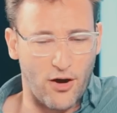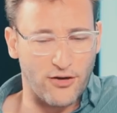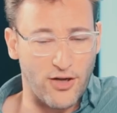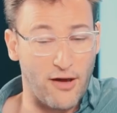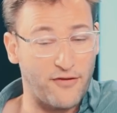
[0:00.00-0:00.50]

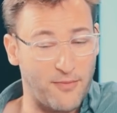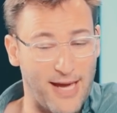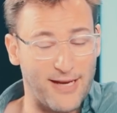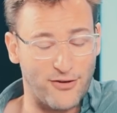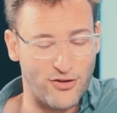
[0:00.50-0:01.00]
are tough to
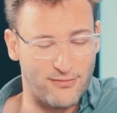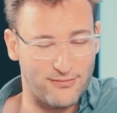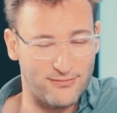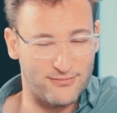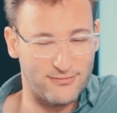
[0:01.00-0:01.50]
manage,
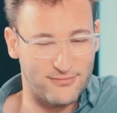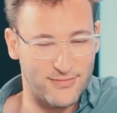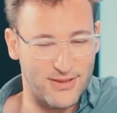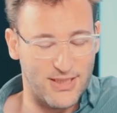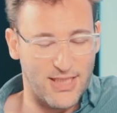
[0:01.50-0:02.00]

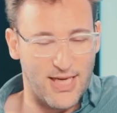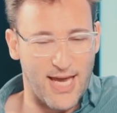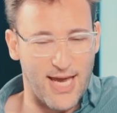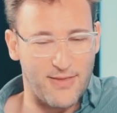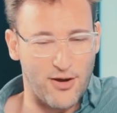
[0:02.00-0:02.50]

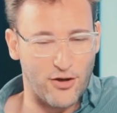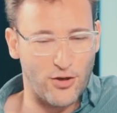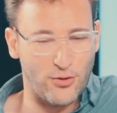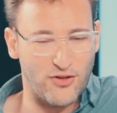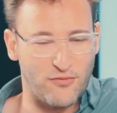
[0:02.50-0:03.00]
and they're
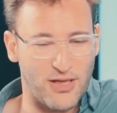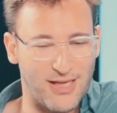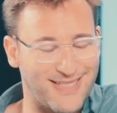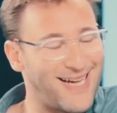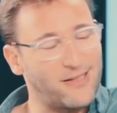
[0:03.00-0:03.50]
accused of
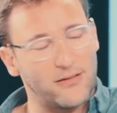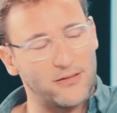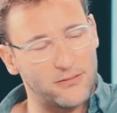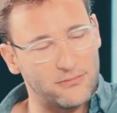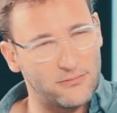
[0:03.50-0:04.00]
being
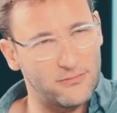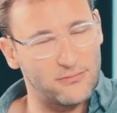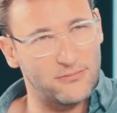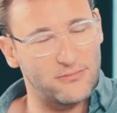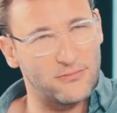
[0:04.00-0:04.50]
entitled
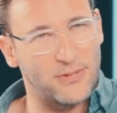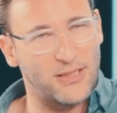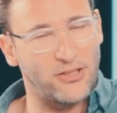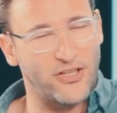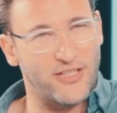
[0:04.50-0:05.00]

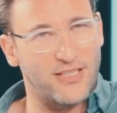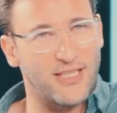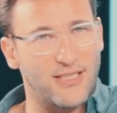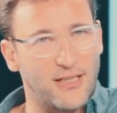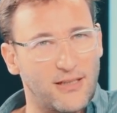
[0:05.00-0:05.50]
and
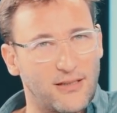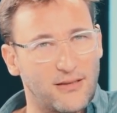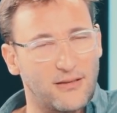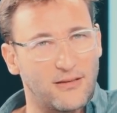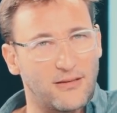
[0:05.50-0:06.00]
narcissistic,
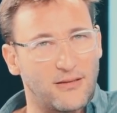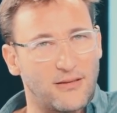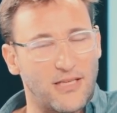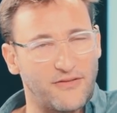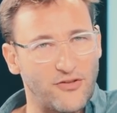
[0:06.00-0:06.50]

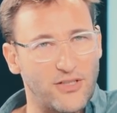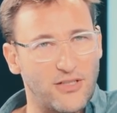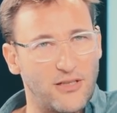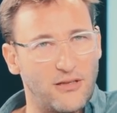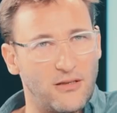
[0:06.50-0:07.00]
self
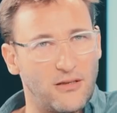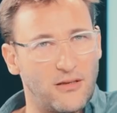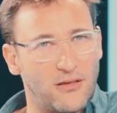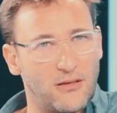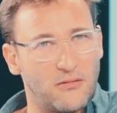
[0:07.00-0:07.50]
interested,
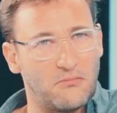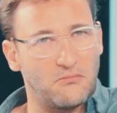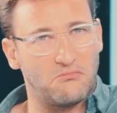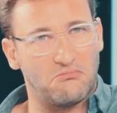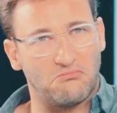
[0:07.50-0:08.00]

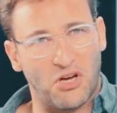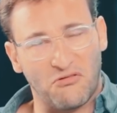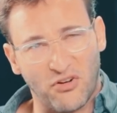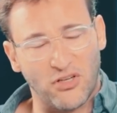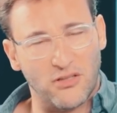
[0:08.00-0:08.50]

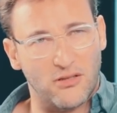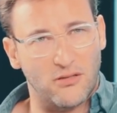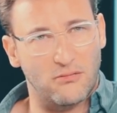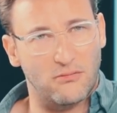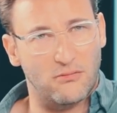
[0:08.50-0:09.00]
unfocused.